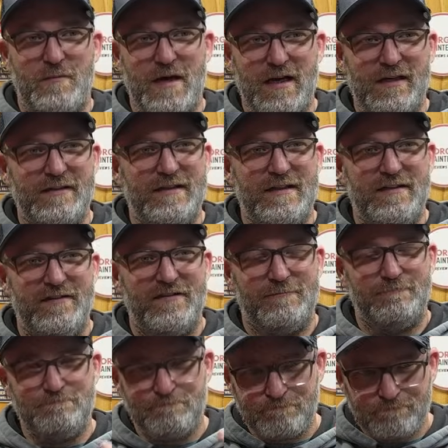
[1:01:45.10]
making these
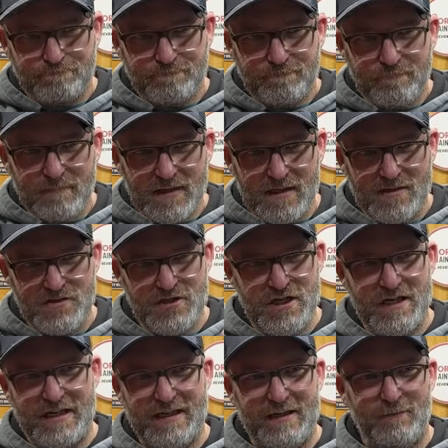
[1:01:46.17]

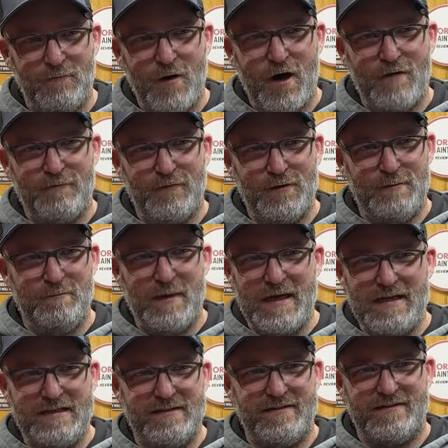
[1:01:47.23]
chicken and waffle and
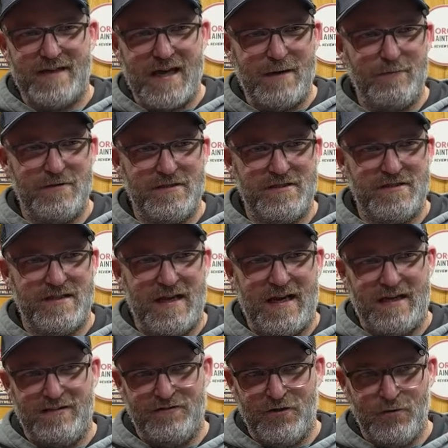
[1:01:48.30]
bacon sandwiches that
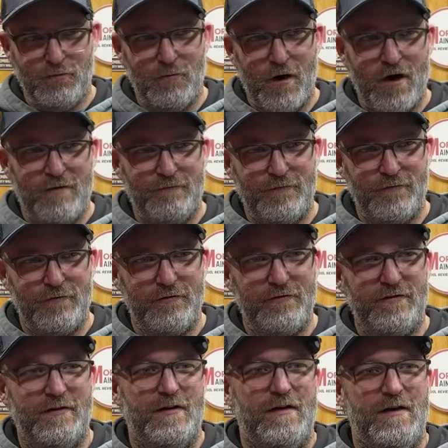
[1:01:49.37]
had 2
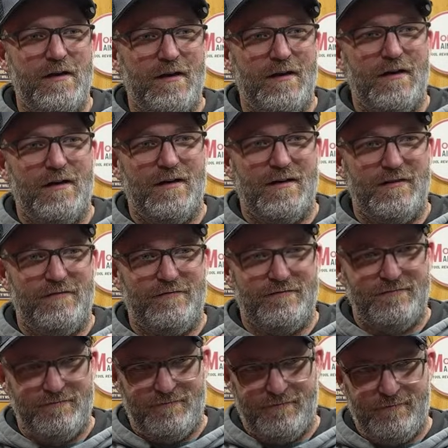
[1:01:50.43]
waffles, a
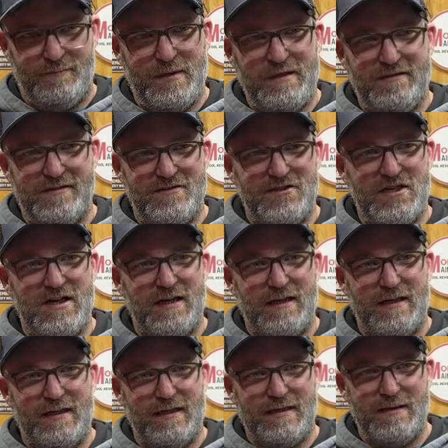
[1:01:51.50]
piece of
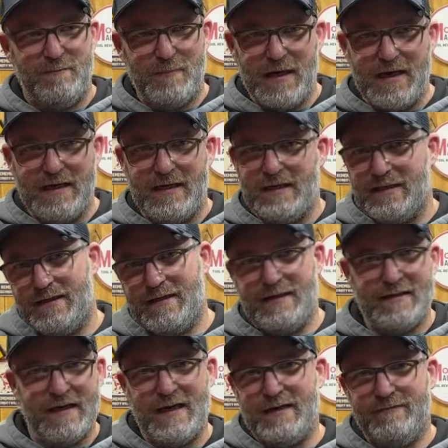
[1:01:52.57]
chicken, and then bacon, and then
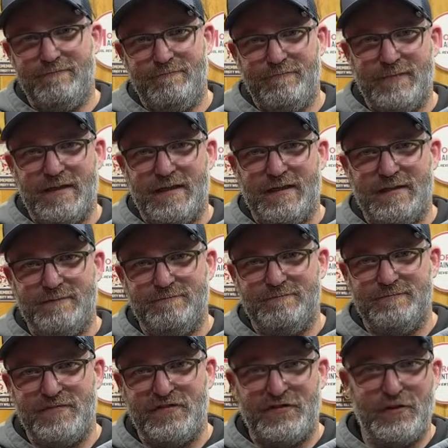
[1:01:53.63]
they had
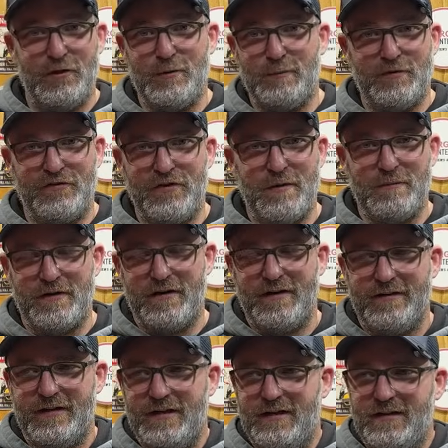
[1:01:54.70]
syrup or something
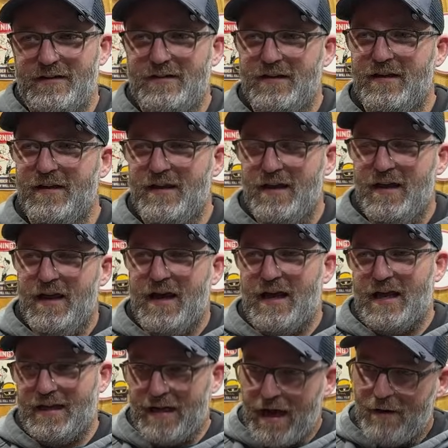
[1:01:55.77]
on there. And
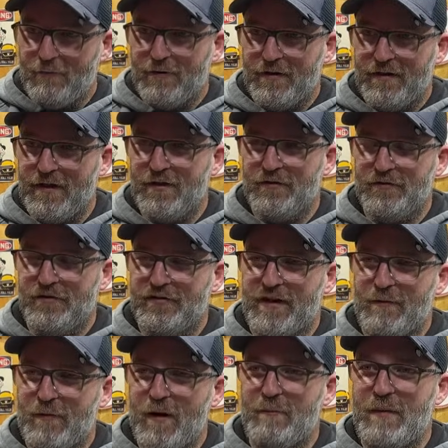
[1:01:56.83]
I got one of those because I
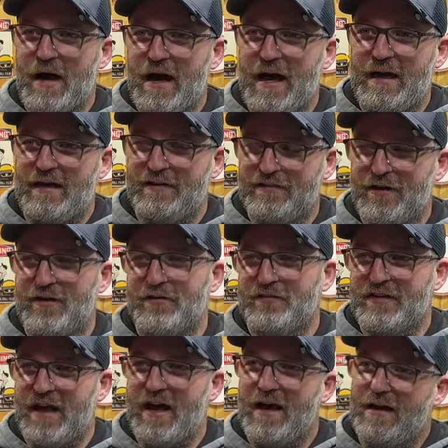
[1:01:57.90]
walked by and I saw a
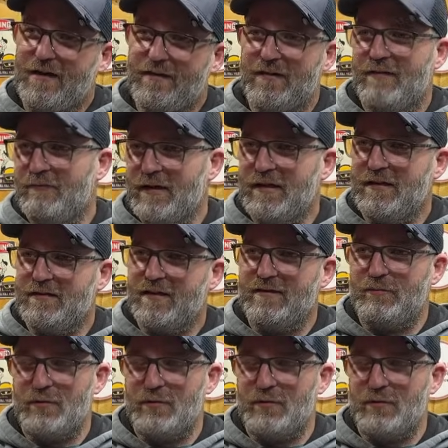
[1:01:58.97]
sign. I thought, man, that sounds